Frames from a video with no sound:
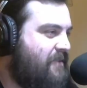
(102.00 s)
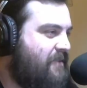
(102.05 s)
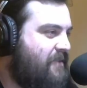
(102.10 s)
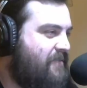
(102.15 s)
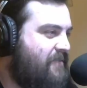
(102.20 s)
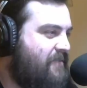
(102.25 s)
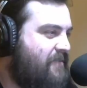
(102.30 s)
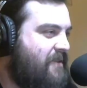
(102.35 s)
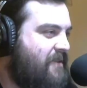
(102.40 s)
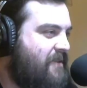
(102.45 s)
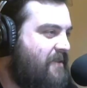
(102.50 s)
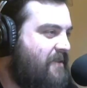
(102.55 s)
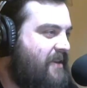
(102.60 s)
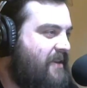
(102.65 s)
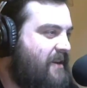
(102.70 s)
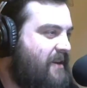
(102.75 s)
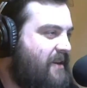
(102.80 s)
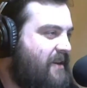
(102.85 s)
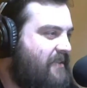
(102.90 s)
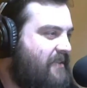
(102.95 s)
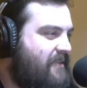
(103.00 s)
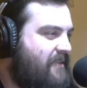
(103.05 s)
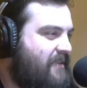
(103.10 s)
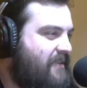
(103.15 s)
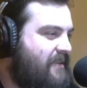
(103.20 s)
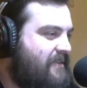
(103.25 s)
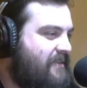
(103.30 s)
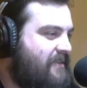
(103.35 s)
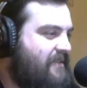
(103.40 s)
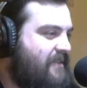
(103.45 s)
me when Eric
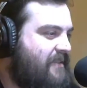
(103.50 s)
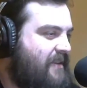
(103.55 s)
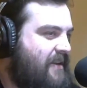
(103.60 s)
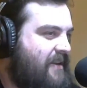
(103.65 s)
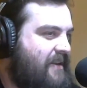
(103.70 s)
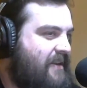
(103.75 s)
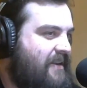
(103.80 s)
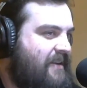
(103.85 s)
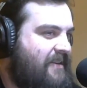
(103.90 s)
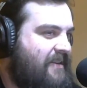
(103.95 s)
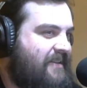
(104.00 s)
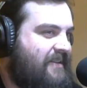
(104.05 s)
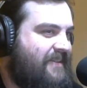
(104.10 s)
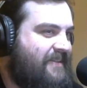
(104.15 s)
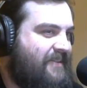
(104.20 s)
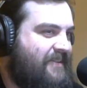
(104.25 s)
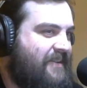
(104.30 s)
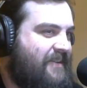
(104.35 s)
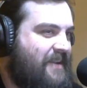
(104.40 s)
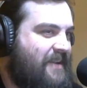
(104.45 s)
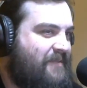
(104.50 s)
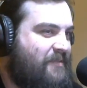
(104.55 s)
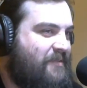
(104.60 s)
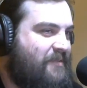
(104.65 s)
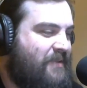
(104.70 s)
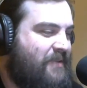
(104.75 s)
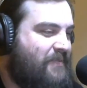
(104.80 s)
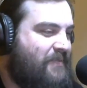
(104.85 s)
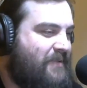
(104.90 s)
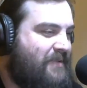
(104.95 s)
said, you're going to have to
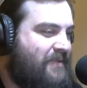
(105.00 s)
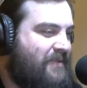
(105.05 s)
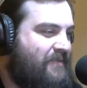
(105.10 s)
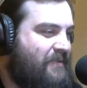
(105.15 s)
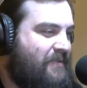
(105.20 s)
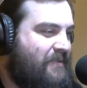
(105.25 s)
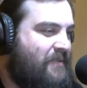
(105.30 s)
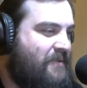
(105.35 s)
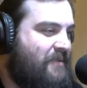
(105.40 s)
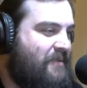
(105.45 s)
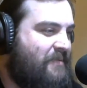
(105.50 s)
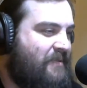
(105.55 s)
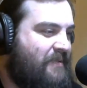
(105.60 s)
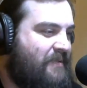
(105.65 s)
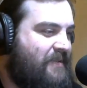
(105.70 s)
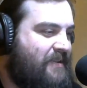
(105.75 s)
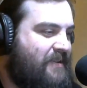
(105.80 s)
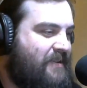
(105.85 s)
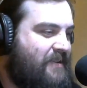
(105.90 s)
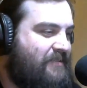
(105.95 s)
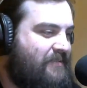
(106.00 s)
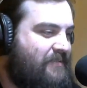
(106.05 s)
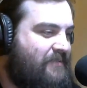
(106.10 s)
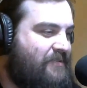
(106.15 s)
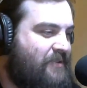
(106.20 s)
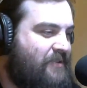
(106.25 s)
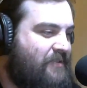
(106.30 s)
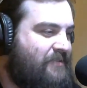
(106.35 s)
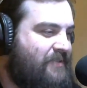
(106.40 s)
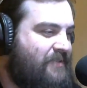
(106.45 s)
pick one of the horrible things you've
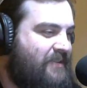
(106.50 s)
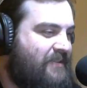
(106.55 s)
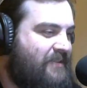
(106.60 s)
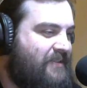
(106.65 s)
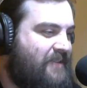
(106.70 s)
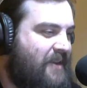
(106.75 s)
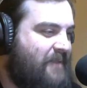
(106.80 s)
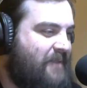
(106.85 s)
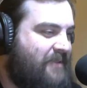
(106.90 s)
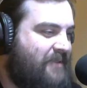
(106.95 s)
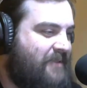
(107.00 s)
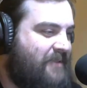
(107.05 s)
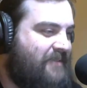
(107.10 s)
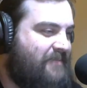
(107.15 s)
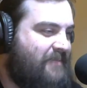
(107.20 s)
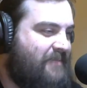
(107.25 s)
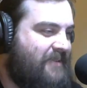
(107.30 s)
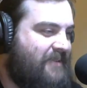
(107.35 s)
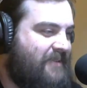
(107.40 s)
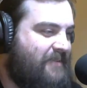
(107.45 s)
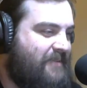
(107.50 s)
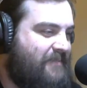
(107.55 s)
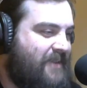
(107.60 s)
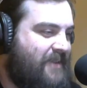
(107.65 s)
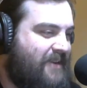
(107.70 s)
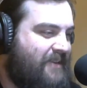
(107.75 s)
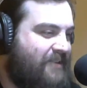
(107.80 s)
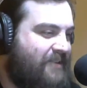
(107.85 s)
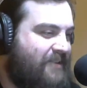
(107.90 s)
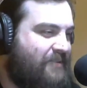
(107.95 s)
chosen as topics because I'm not
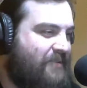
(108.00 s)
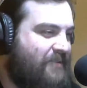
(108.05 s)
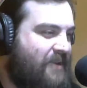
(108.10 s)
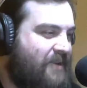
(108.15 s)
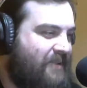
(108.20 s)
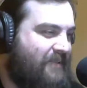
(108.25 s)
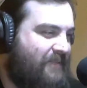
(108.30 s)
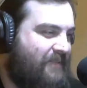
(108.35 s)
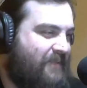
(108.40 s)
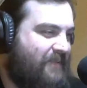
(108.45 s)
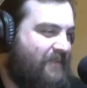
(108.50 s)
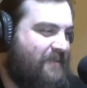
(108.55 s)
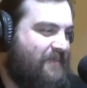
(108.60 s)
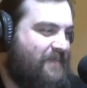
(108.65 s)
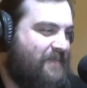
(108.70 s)
going to do all of them.